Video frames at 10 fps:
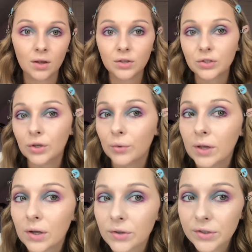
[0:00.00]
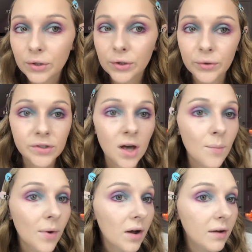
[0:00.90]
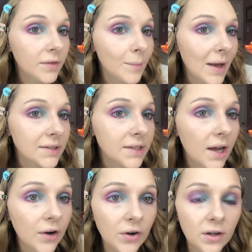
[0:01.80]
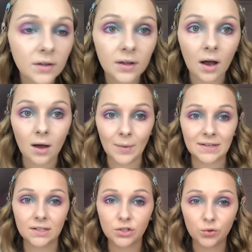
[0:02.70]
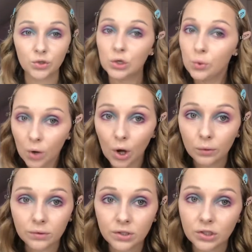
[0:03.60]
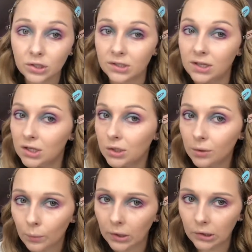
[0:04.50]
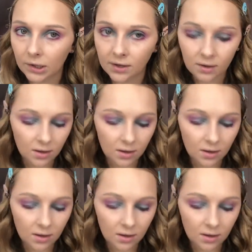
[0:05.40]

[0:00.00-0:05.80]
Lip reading: So here's a close-up of the mascara. I did do 2 coats, just in case you were wondering.